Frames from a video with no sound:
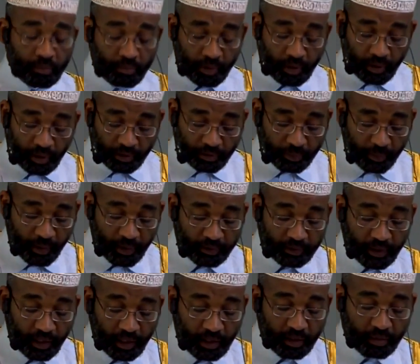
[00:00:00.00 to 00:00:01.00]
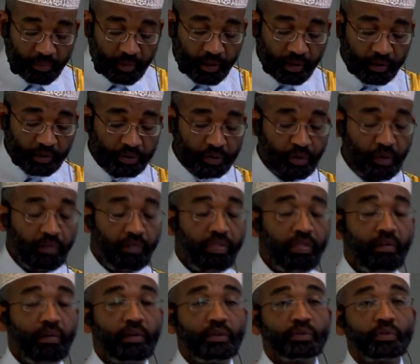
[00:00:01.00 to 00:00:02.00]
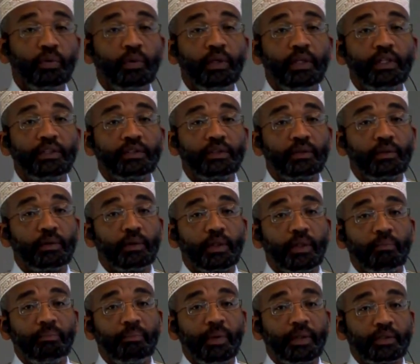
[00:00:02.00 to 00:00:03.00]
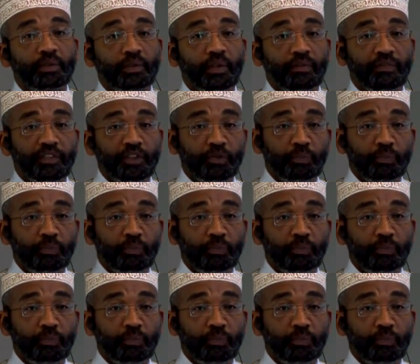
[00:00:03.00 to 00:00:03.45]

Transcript: May Allah subhanahu wa ta'ala make us of those who listen to the best of